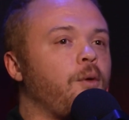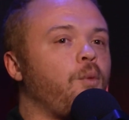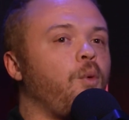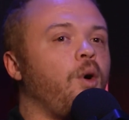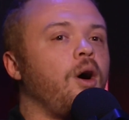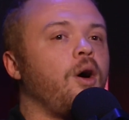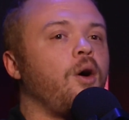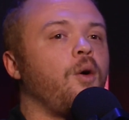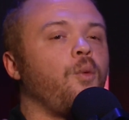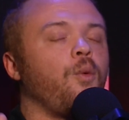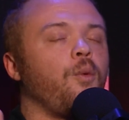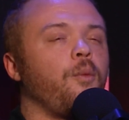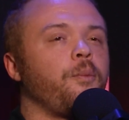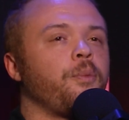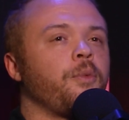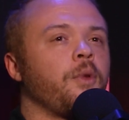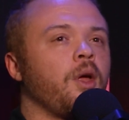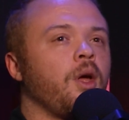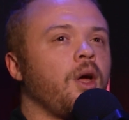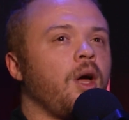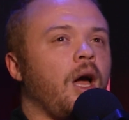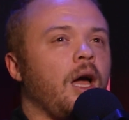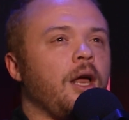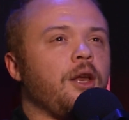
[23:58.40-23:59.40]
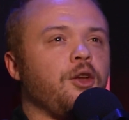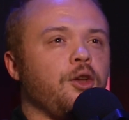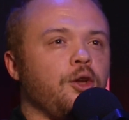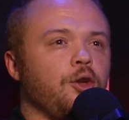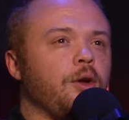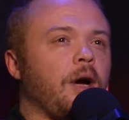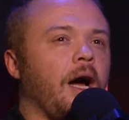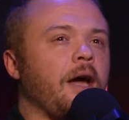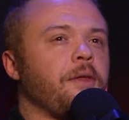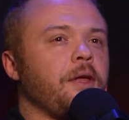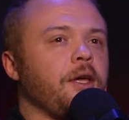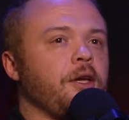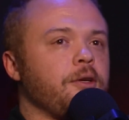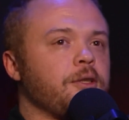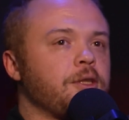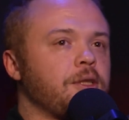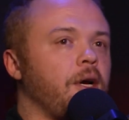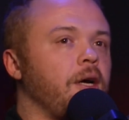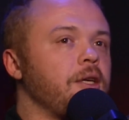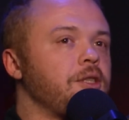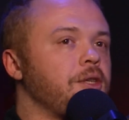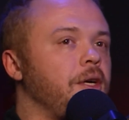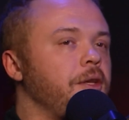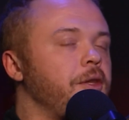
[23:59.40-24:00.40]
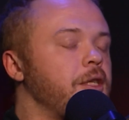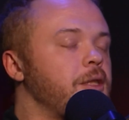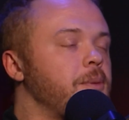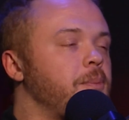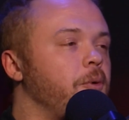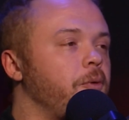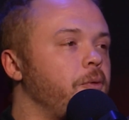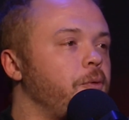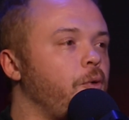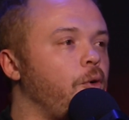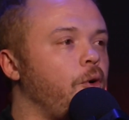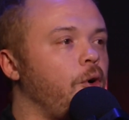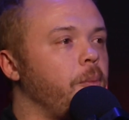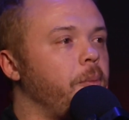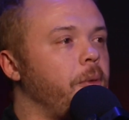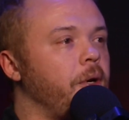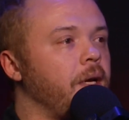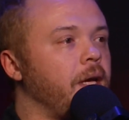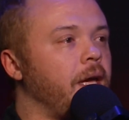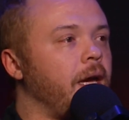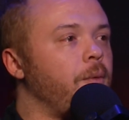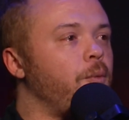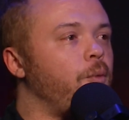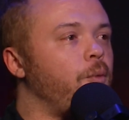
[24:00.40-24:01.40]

Like I think you touched on this before, but again,